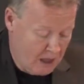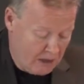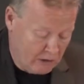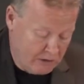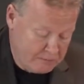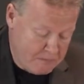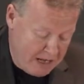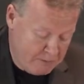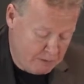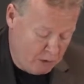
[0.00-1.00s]
Though it
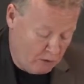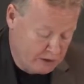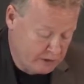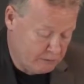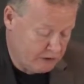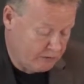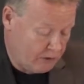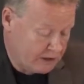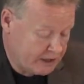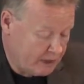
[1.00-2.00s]
may be possible, for
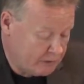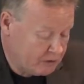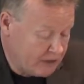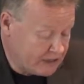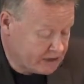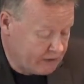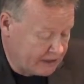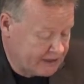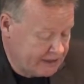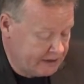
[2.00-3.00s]
example, to
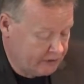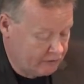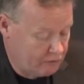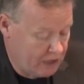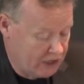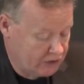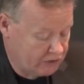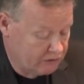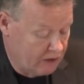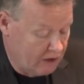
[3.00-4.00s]
extract this information,